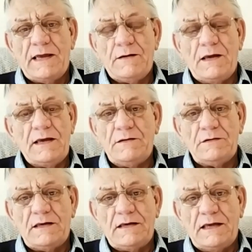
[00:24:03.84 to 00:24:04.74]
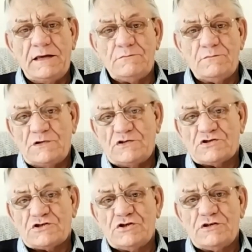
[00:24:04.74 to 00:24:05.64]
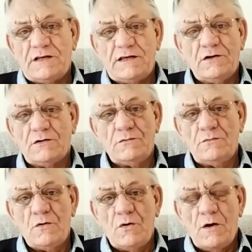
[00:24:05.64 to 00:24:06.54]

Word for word: it, it, it, we just turned, you know,